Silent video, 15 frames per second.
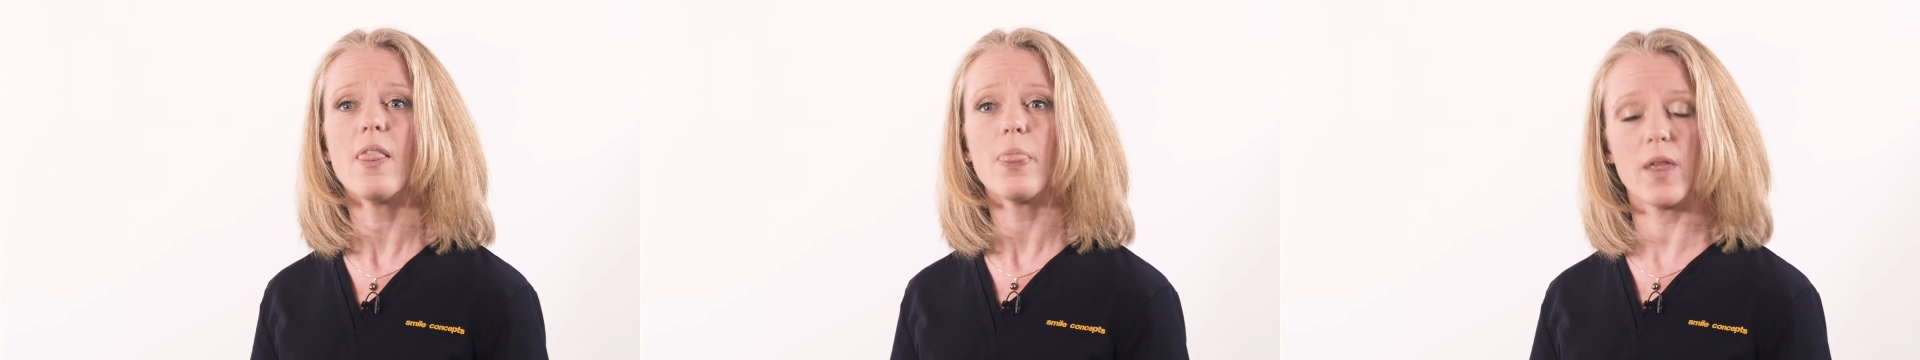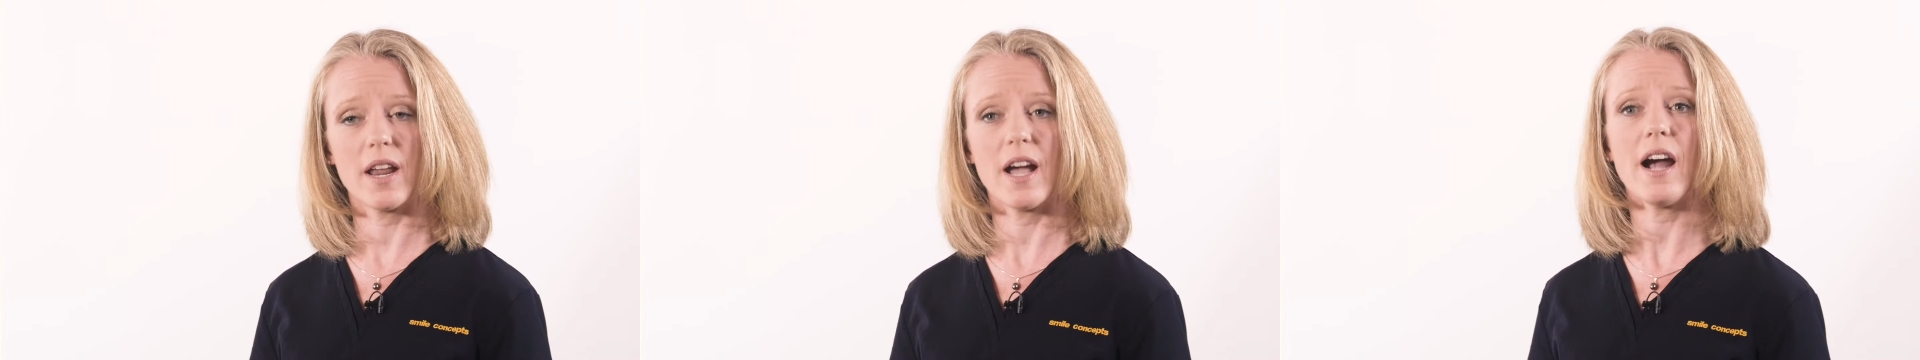
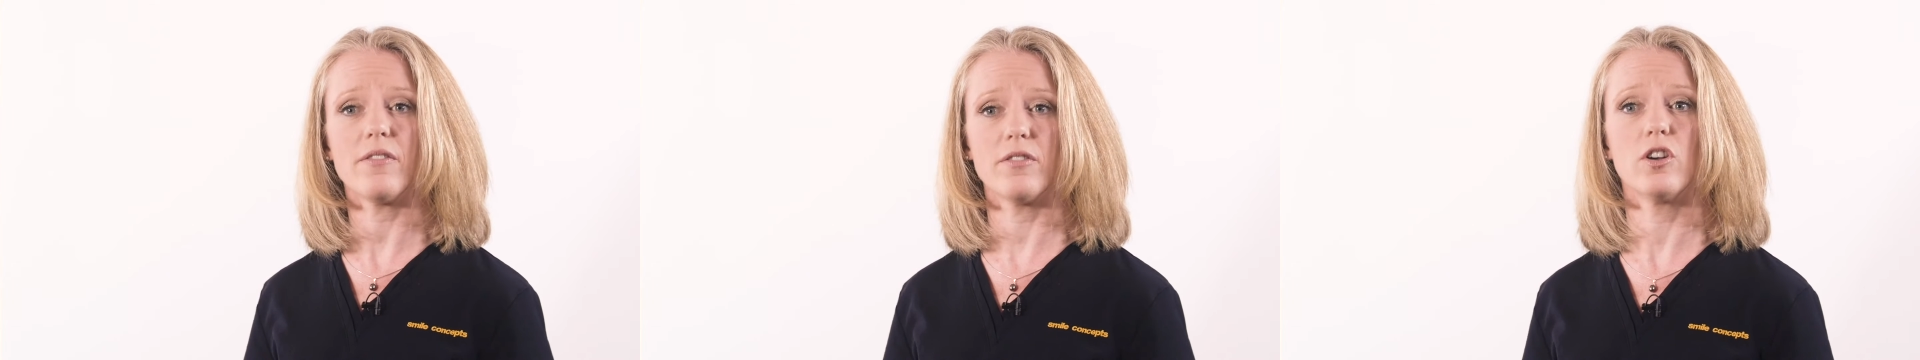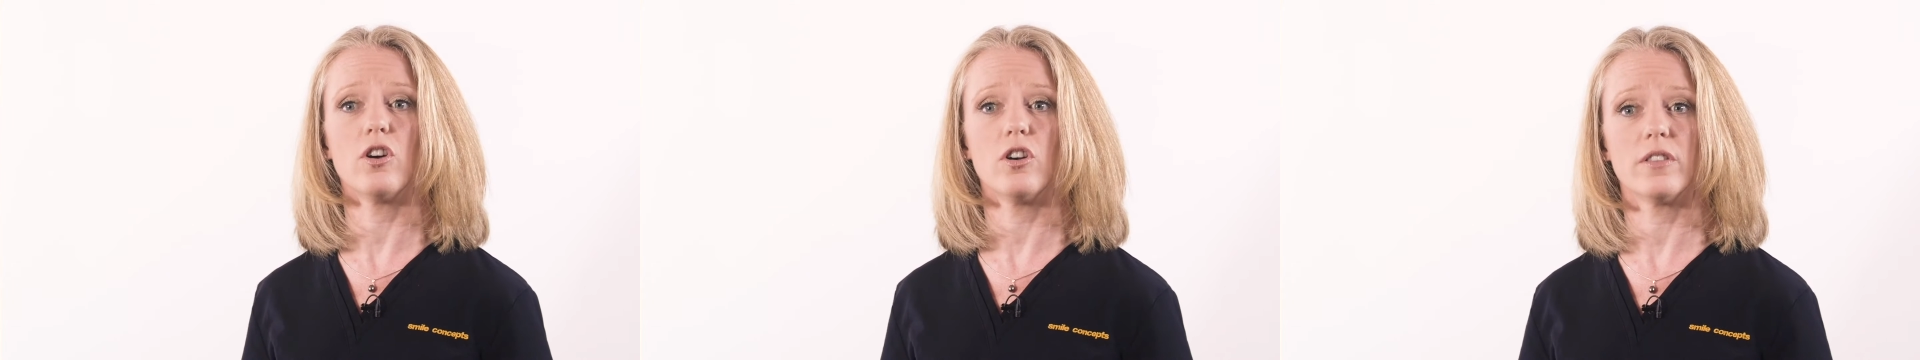that
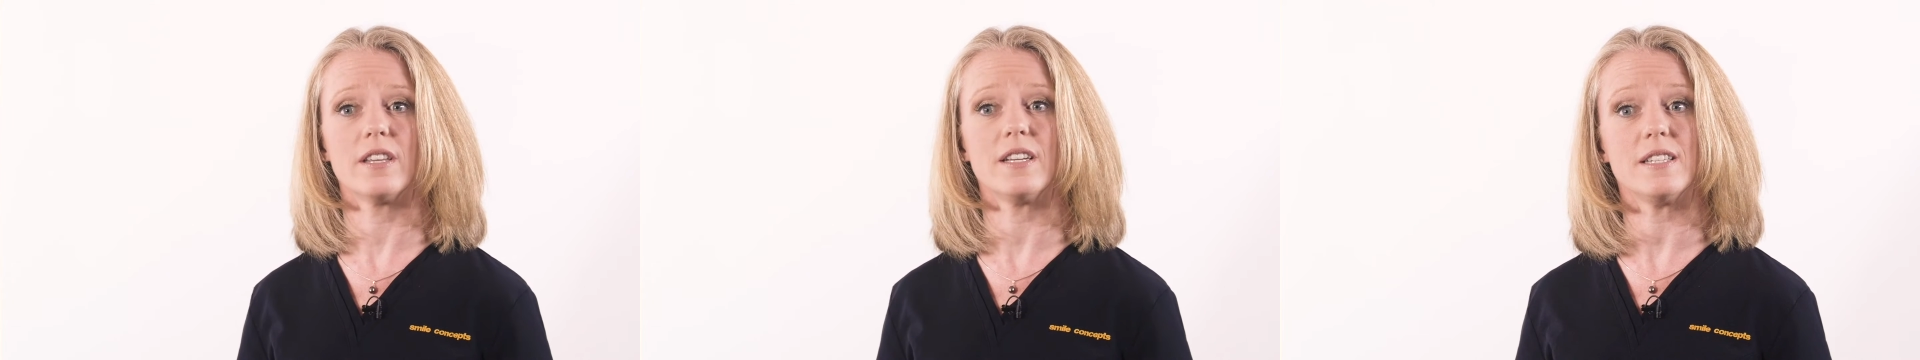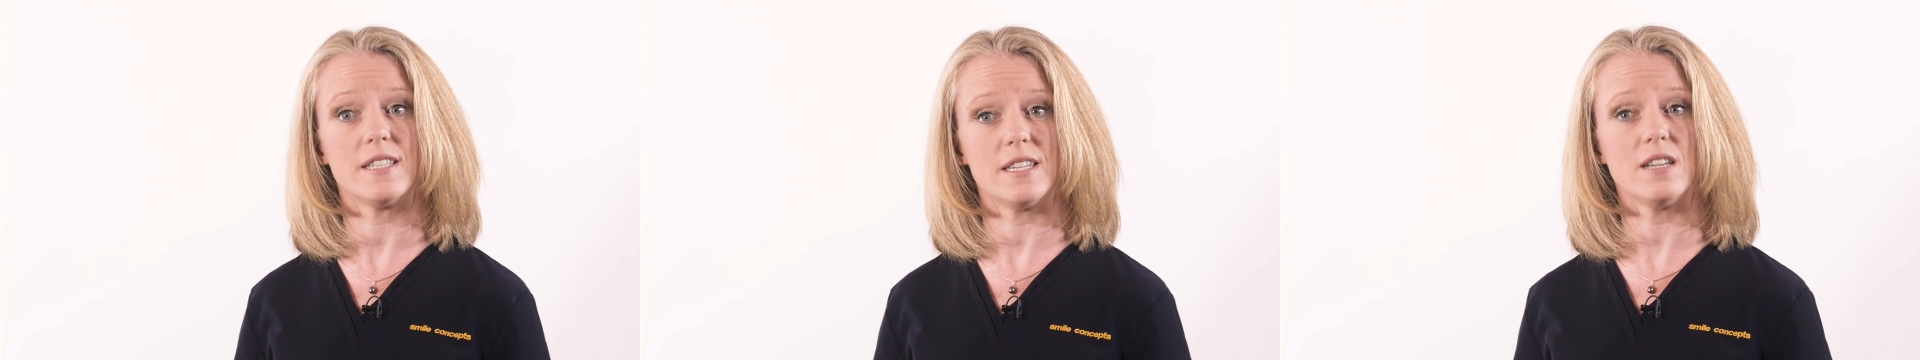haven't got
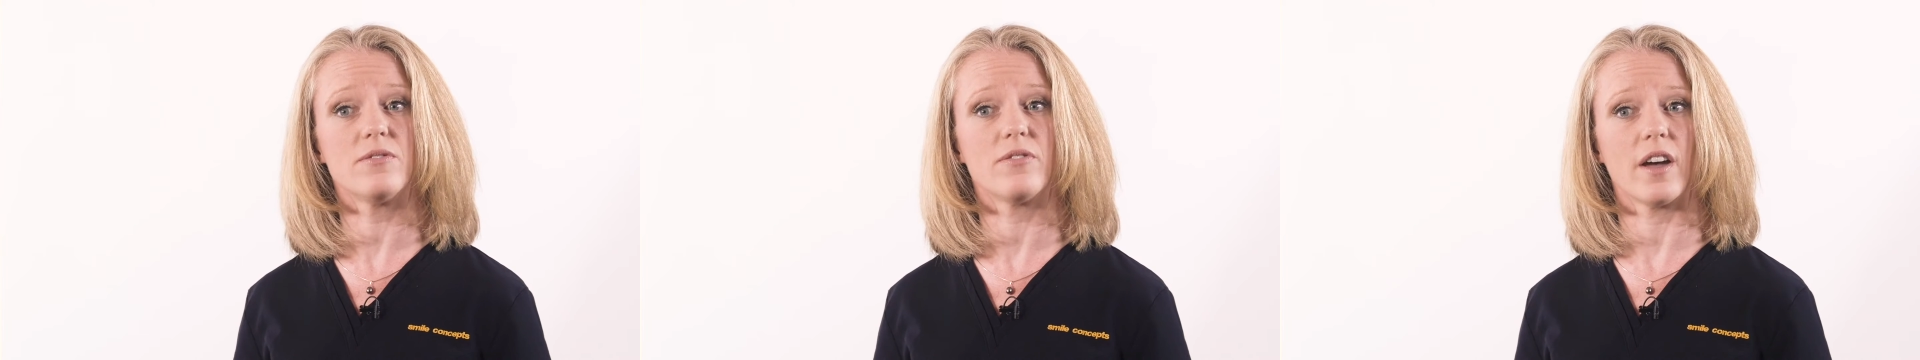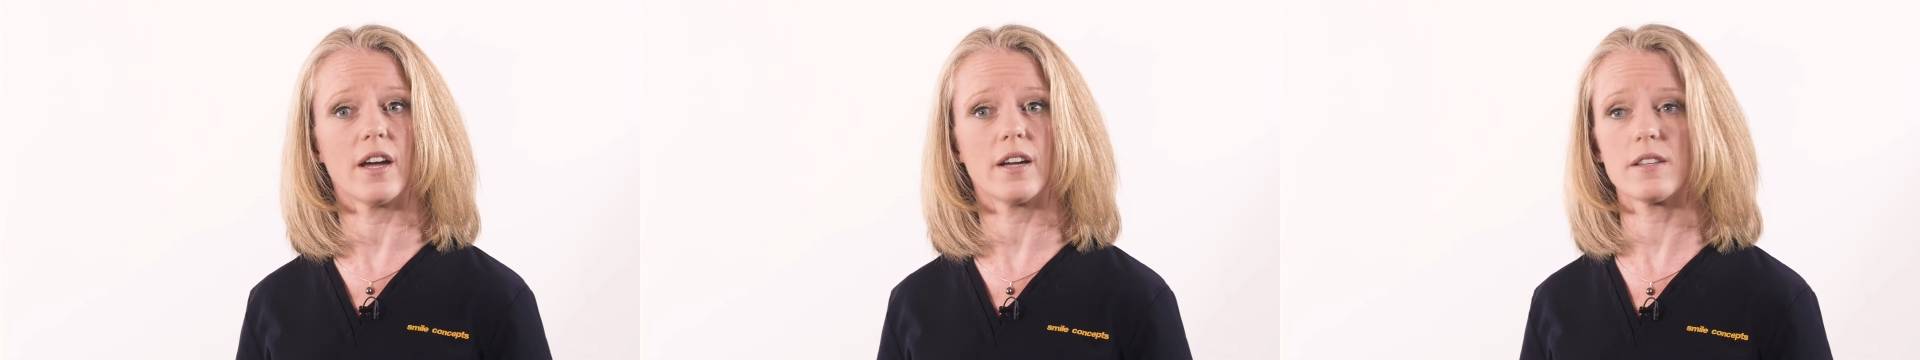these
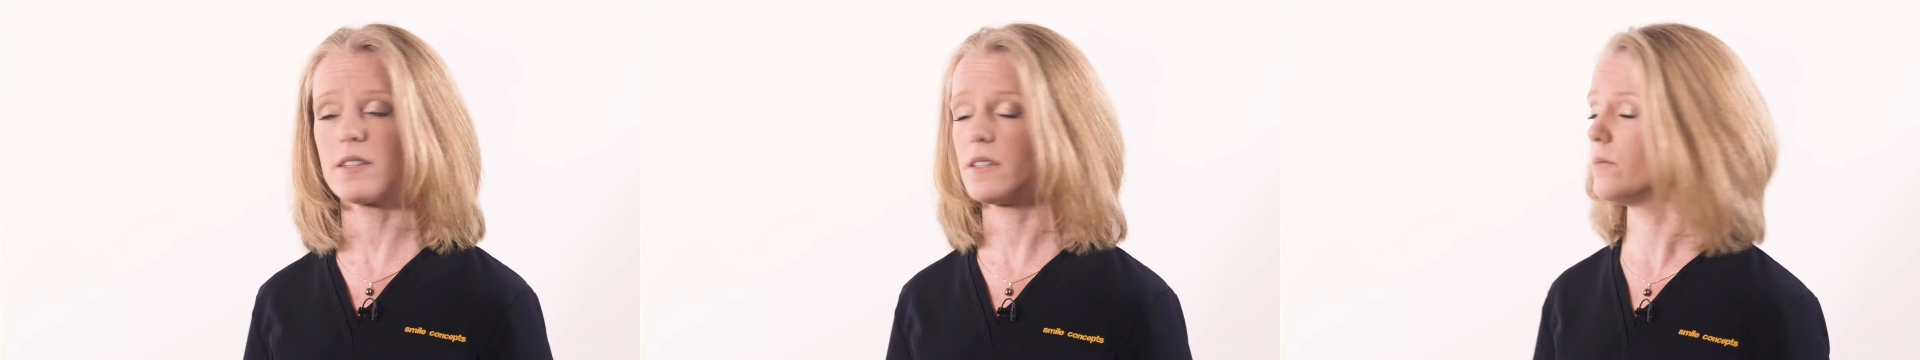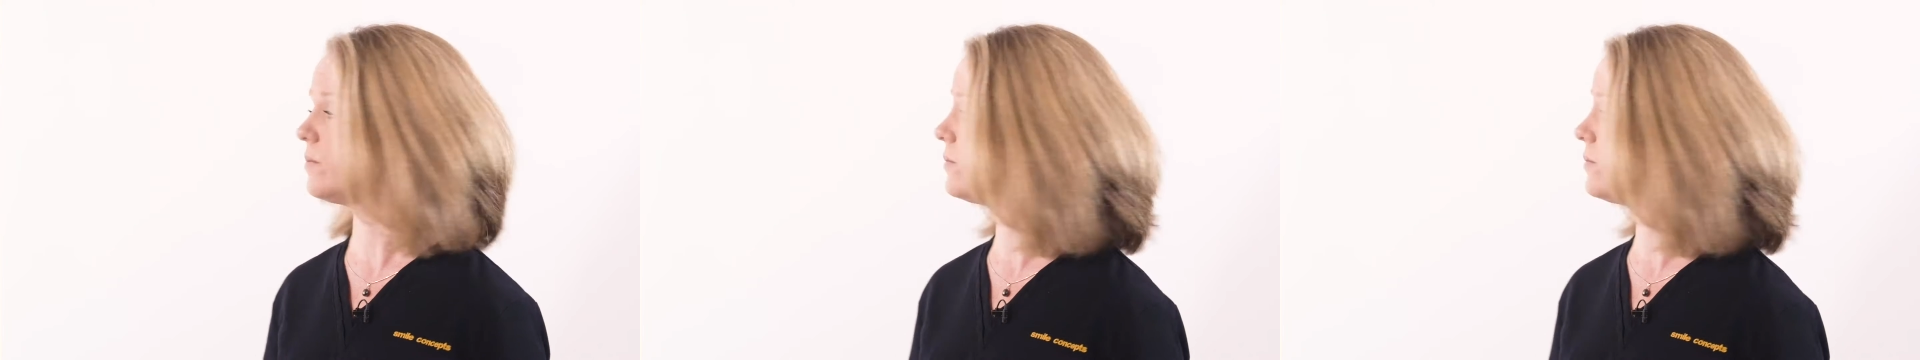defects.